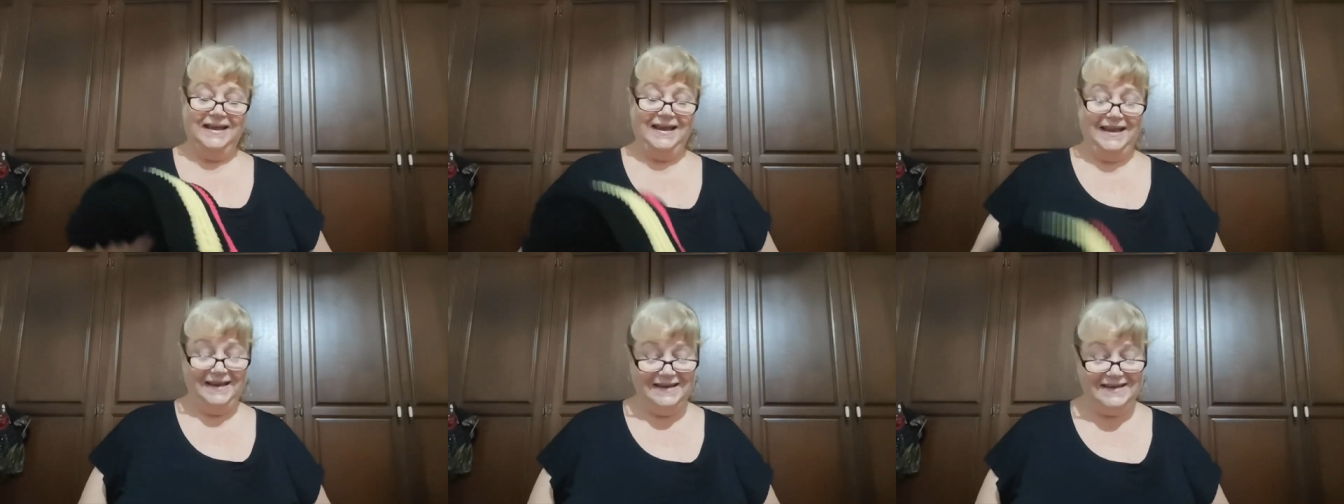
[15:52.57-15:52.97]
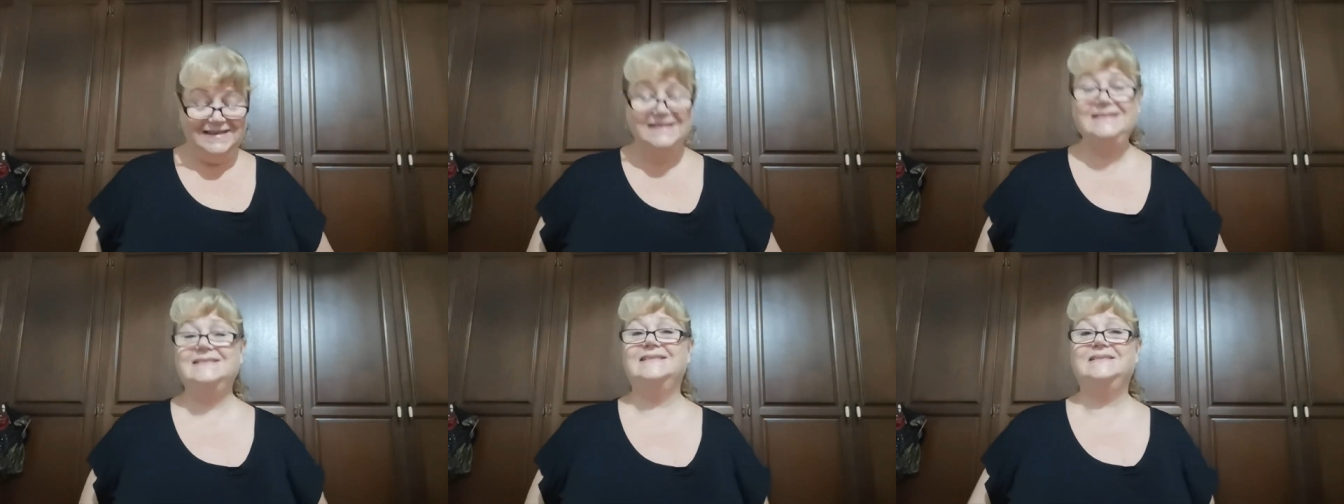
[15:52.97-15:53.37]
and
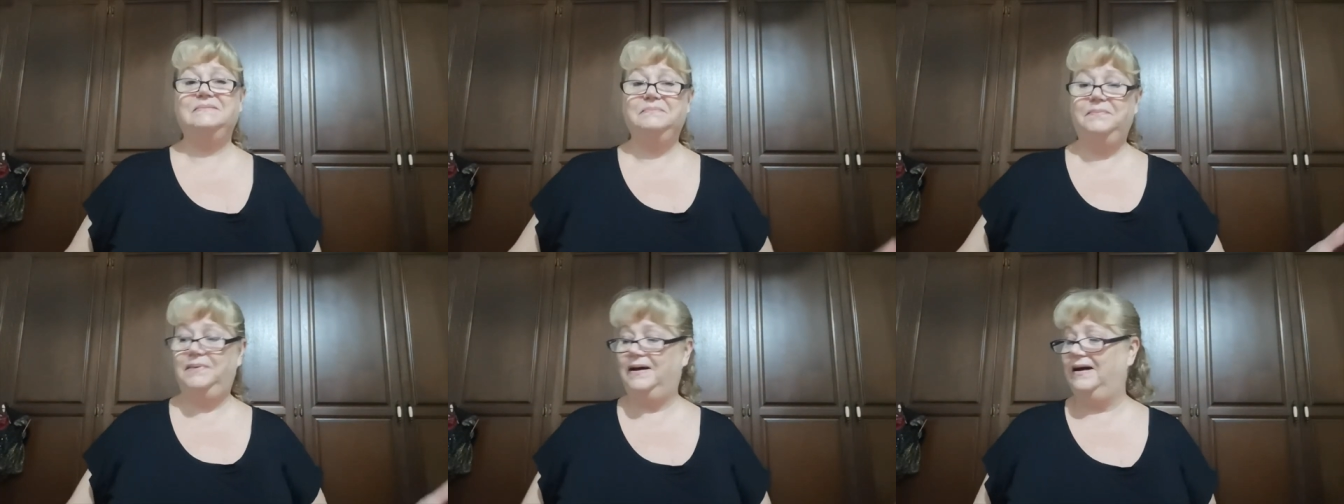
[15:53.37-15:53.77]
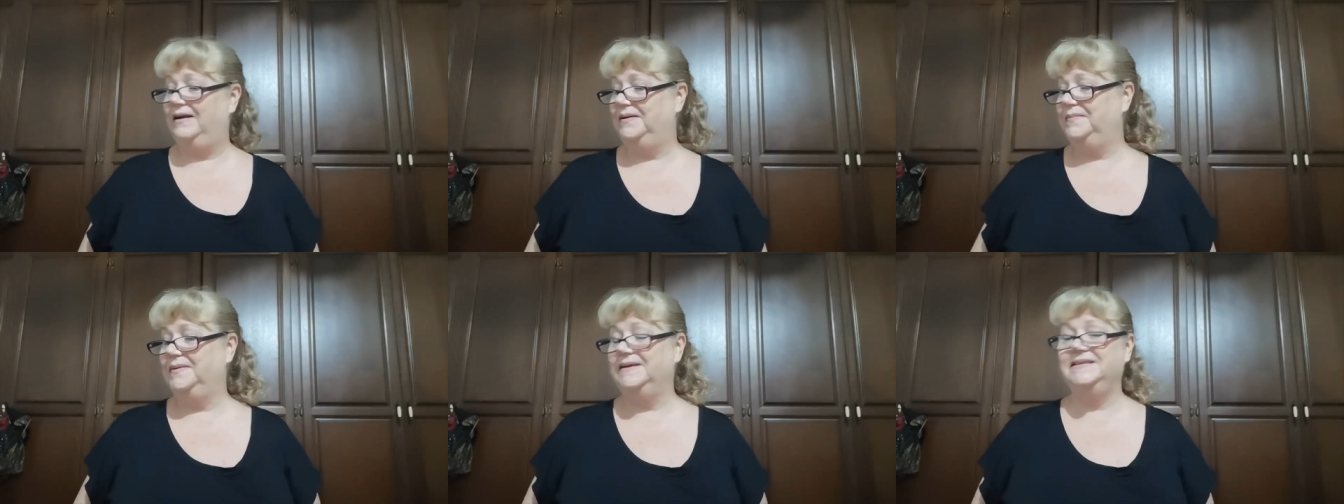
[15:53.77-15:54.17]
it is
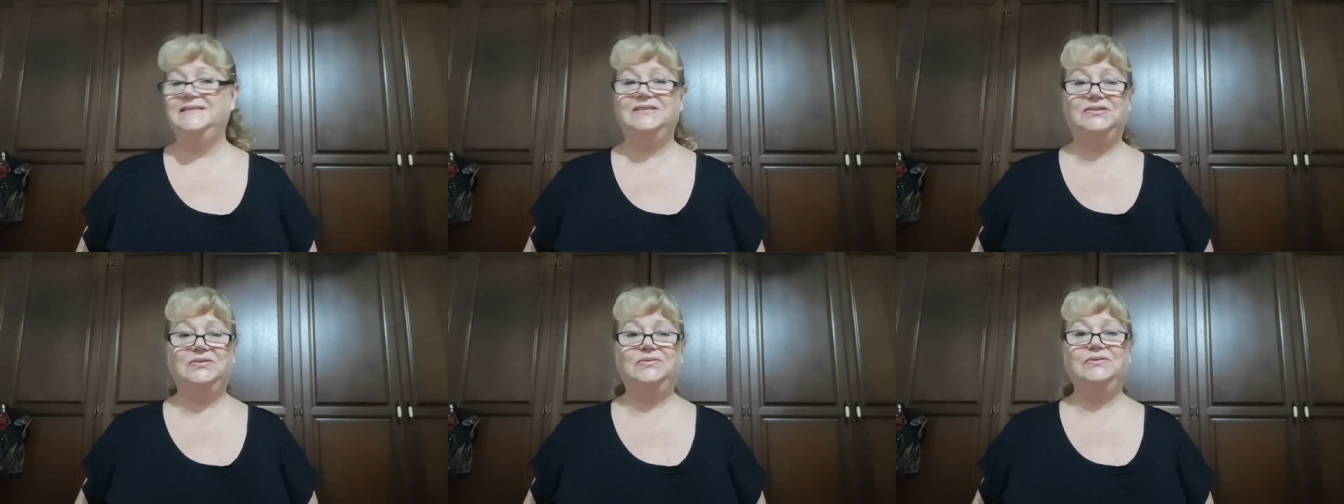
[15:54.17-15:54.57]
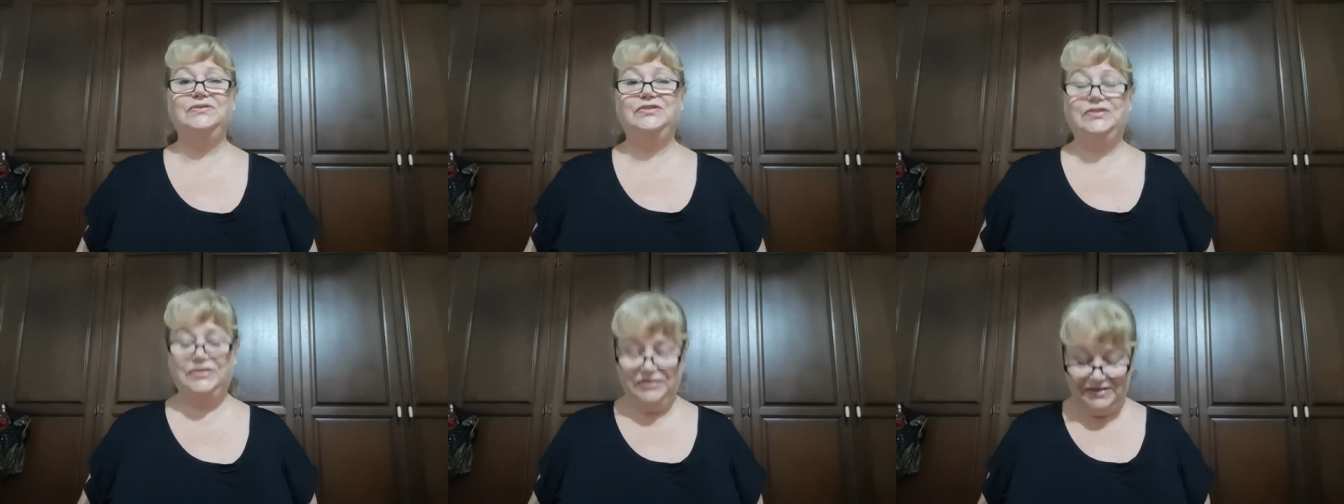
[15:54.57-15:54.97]
part of my
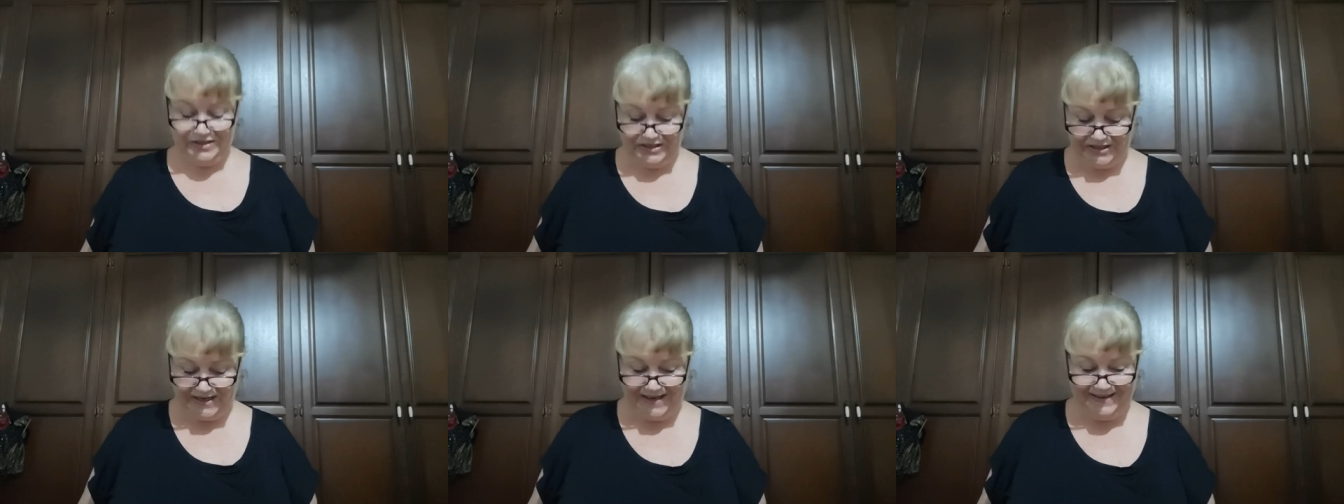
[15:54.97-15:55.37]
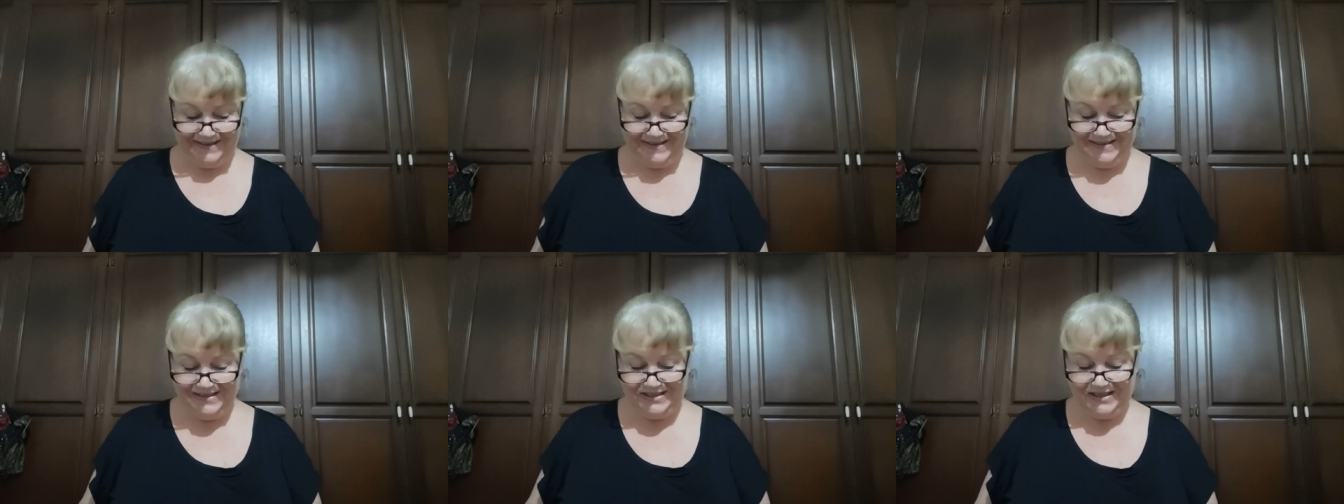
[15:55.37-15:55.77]
scorched earth
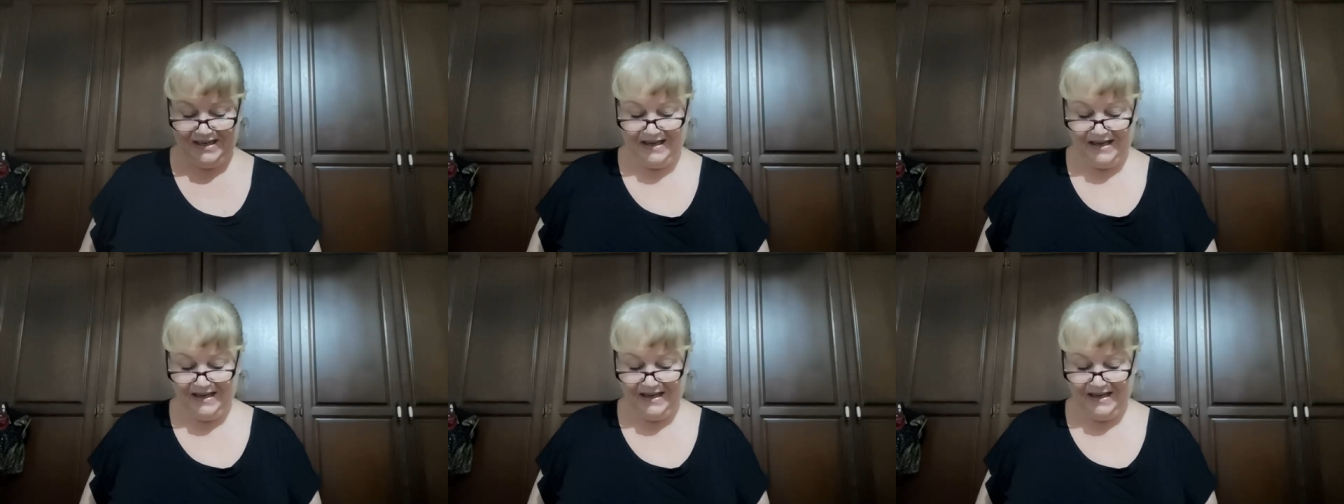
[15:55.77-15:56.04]
challenge.